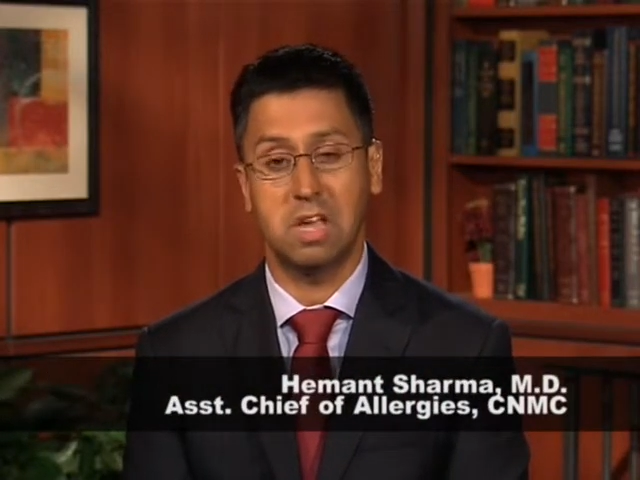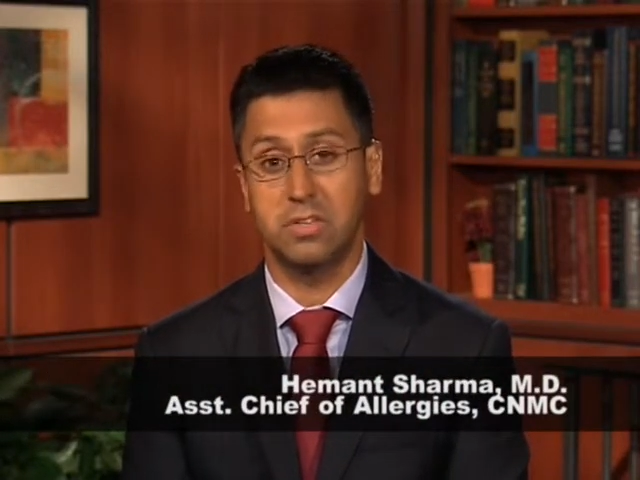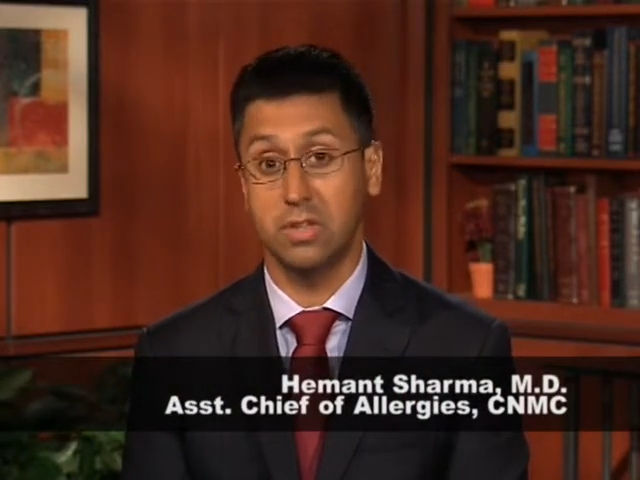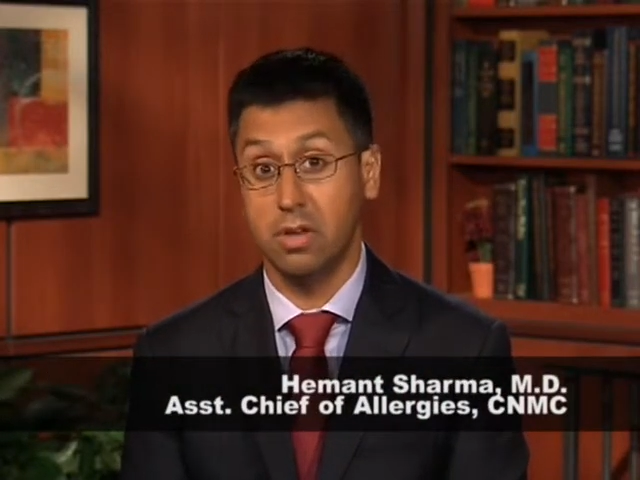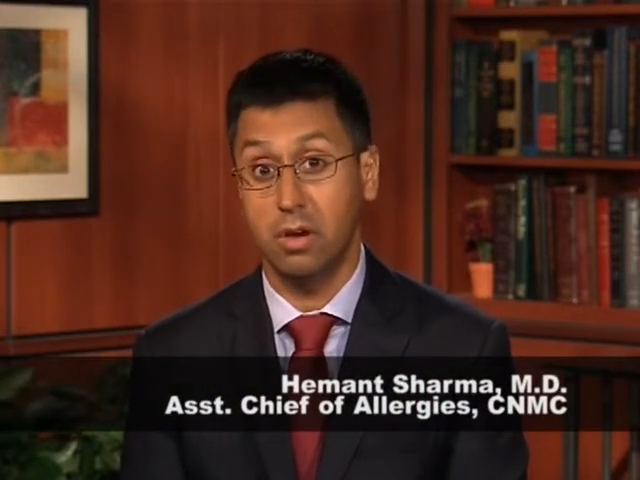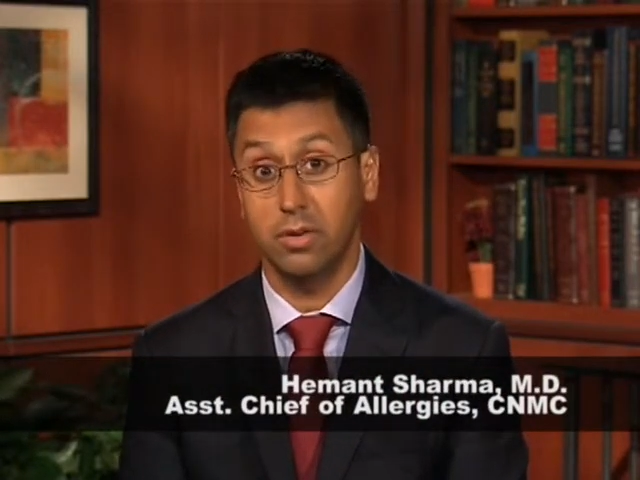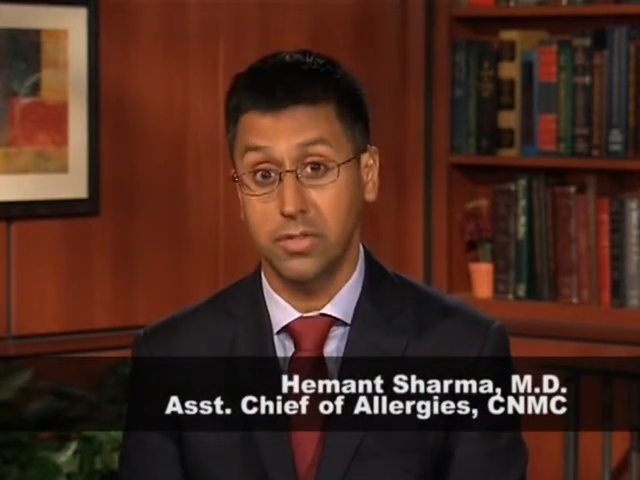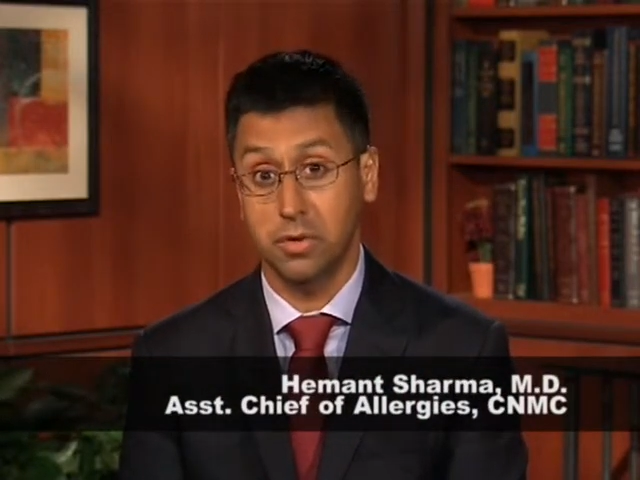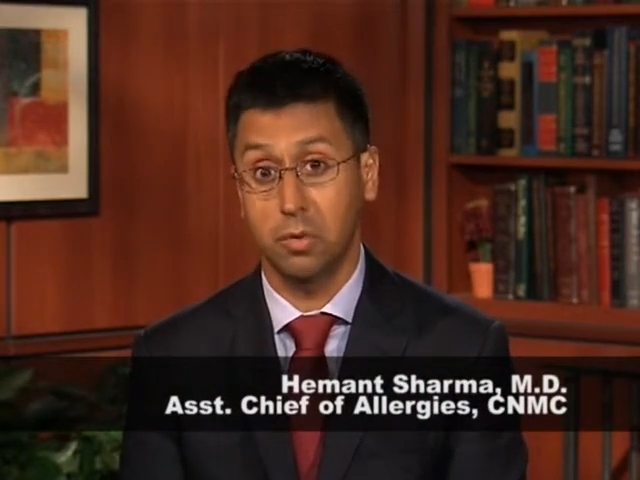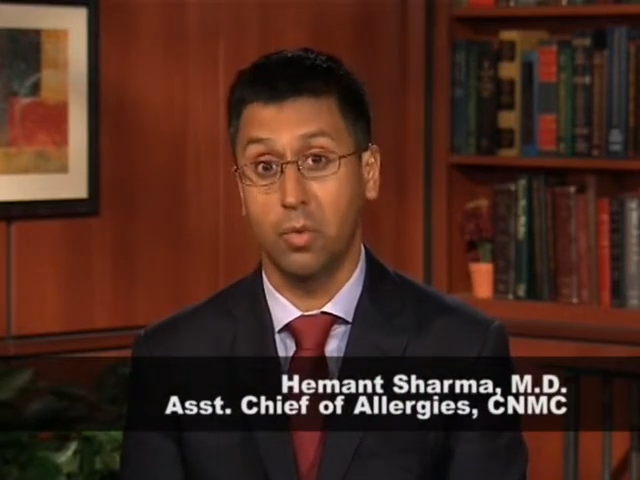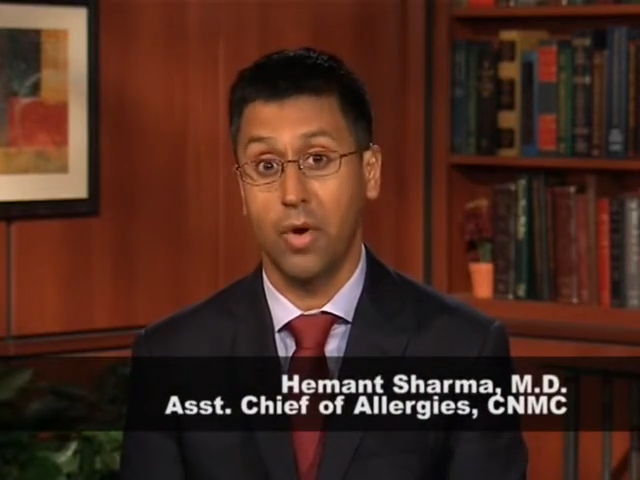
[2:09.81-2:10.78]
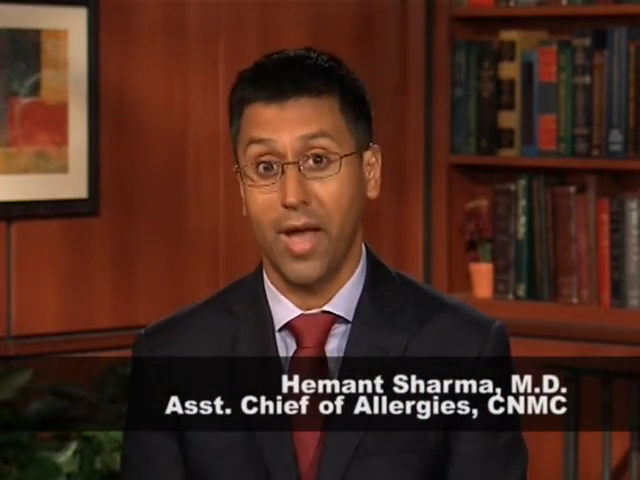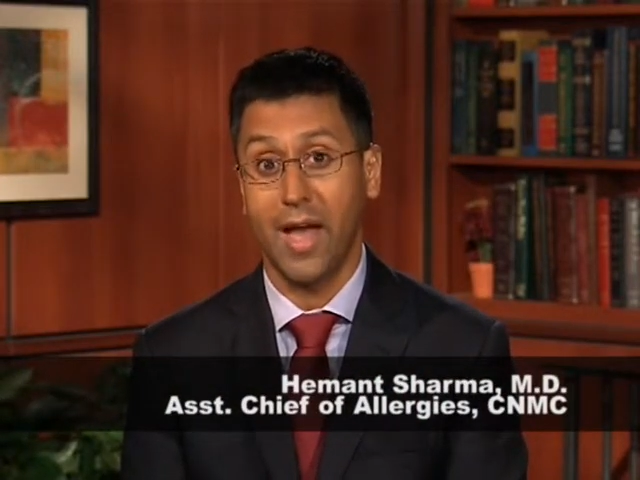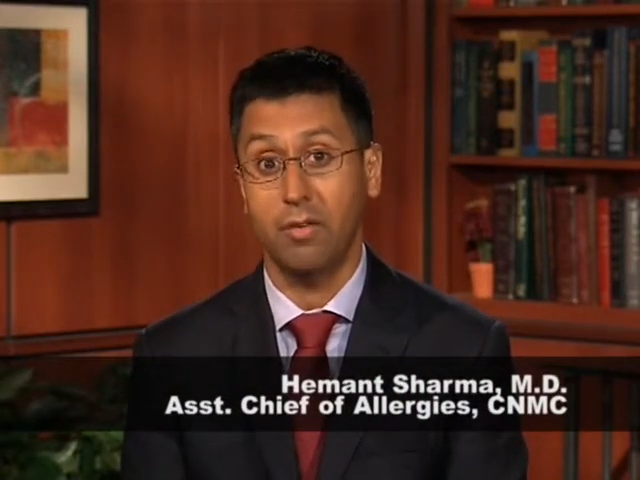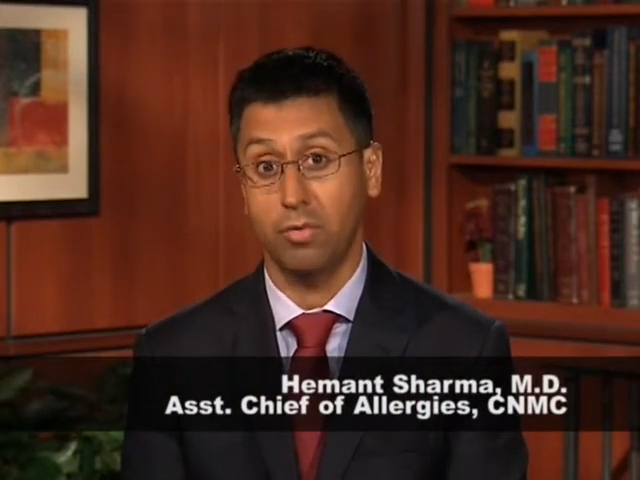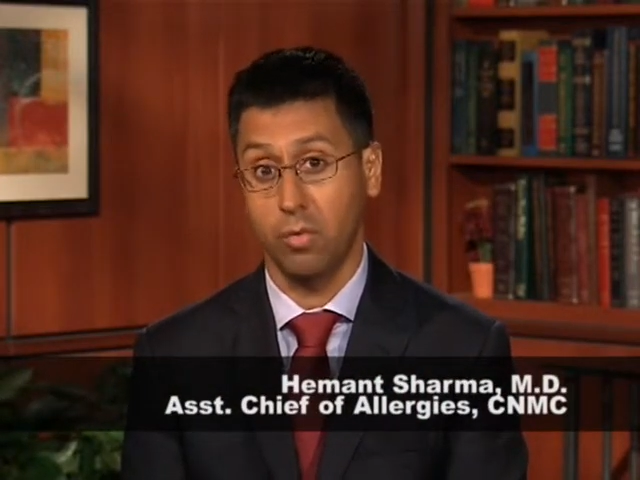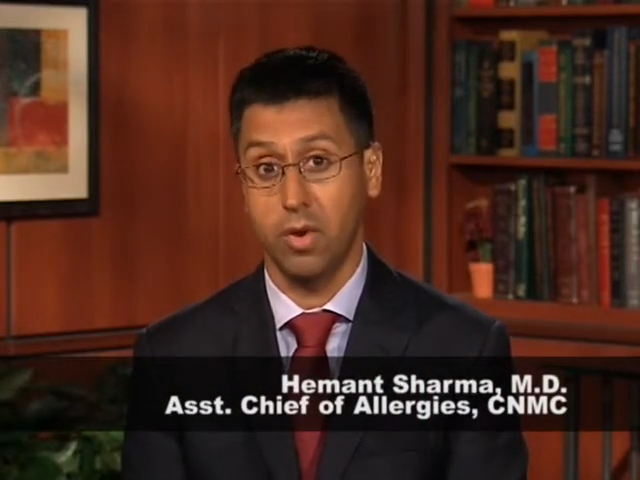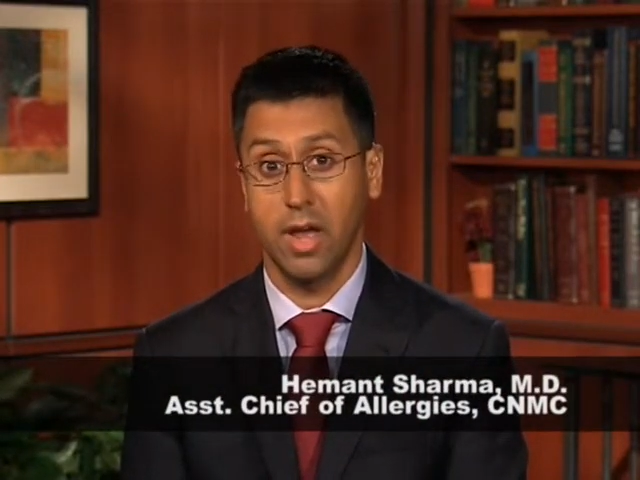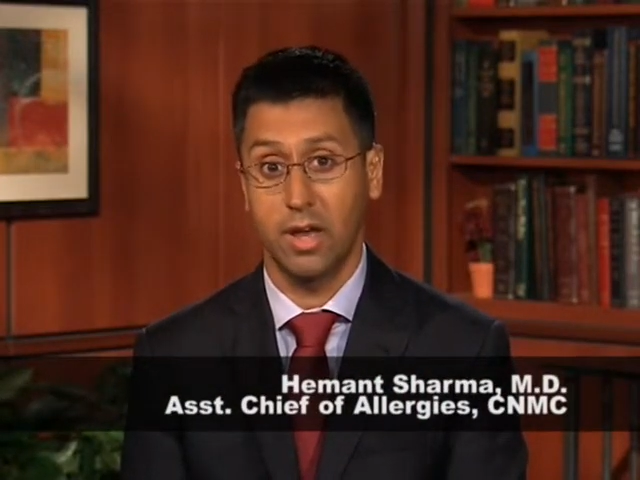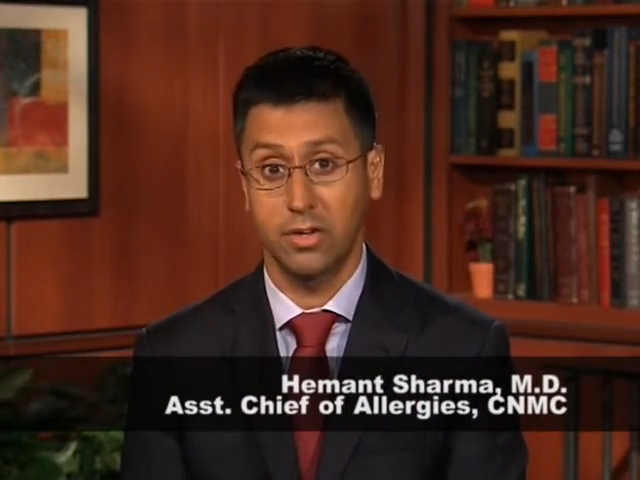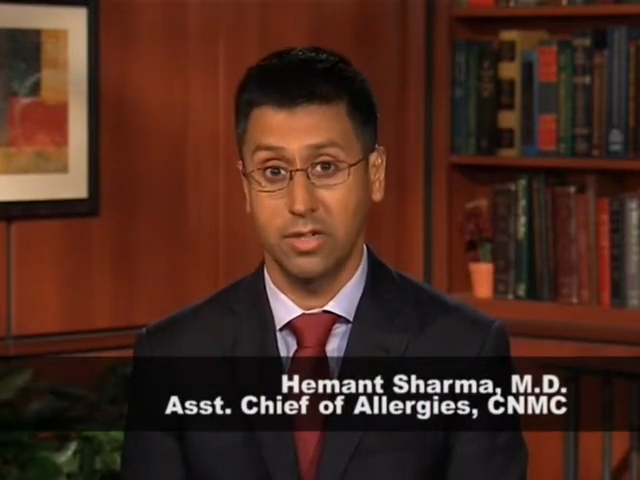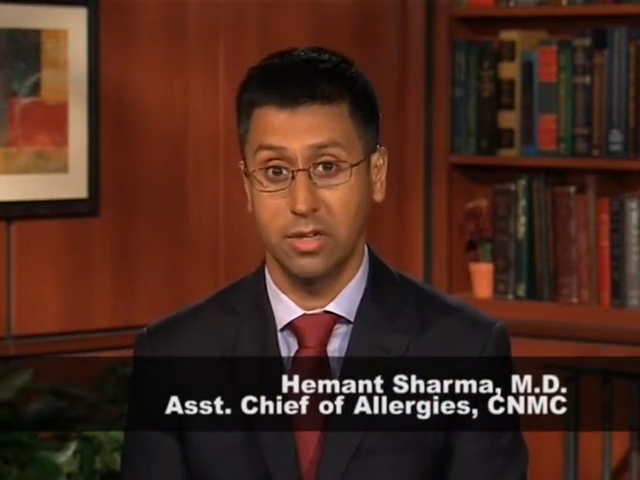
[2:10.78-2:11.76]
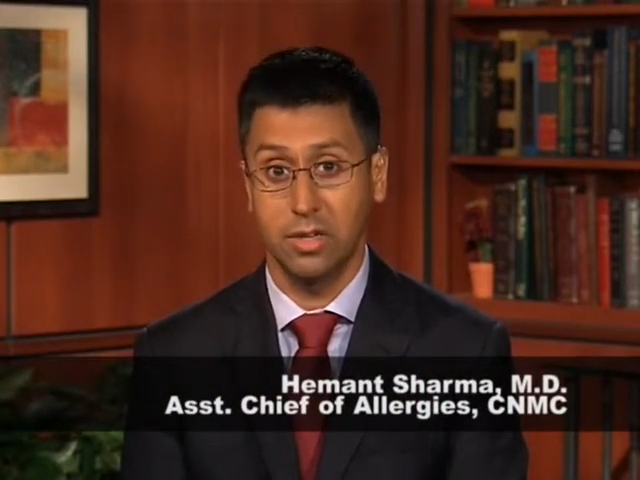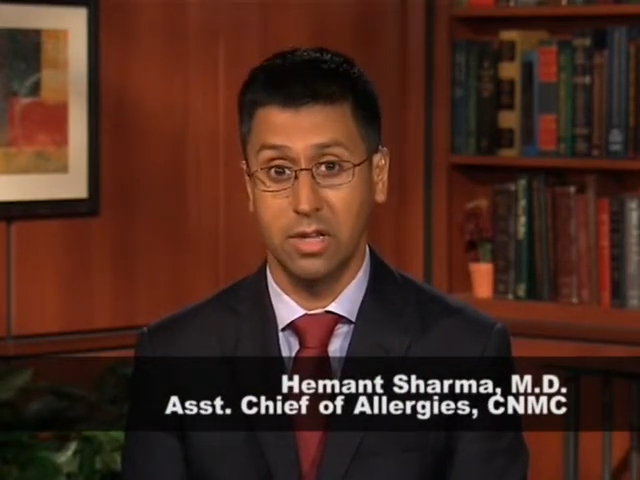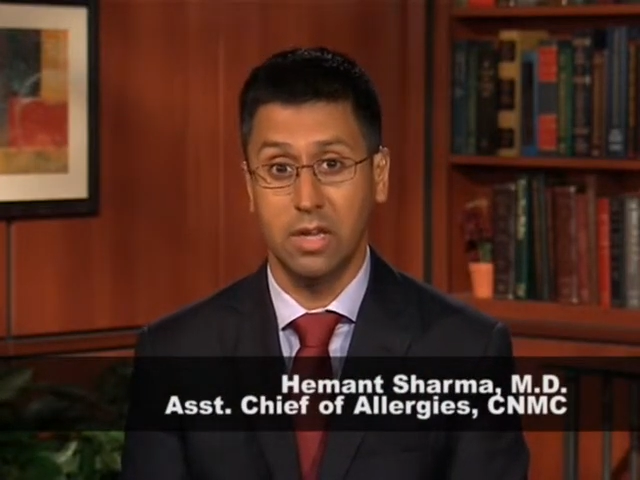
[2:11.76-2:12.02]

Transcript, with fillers: as a youngster, will have a reaction